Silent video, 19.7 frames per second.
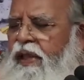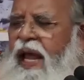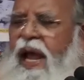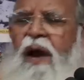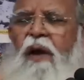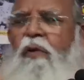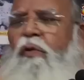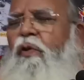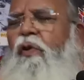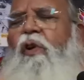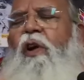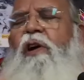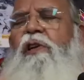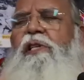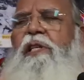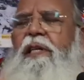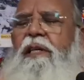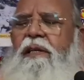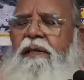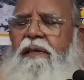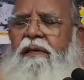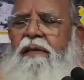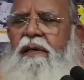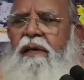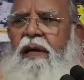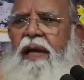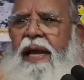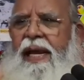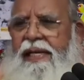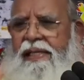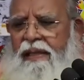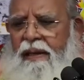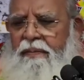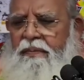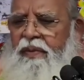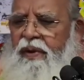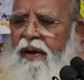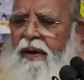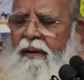They have no logic.
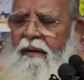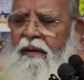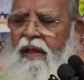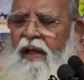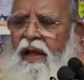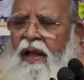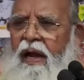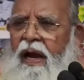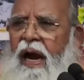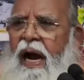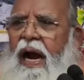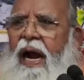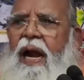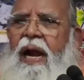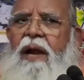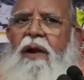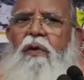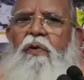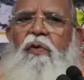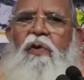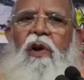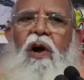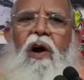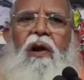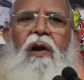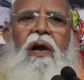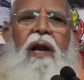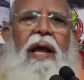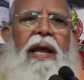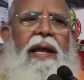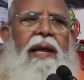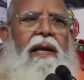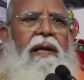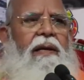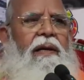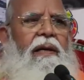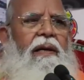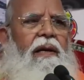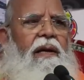Example, I do not
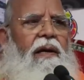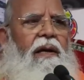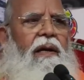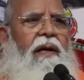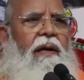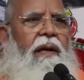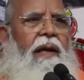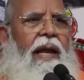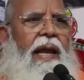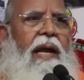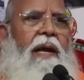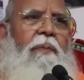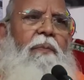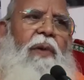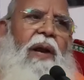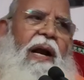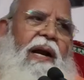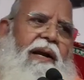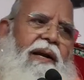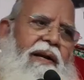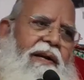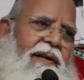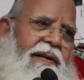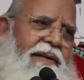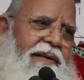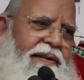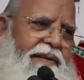like eggplant.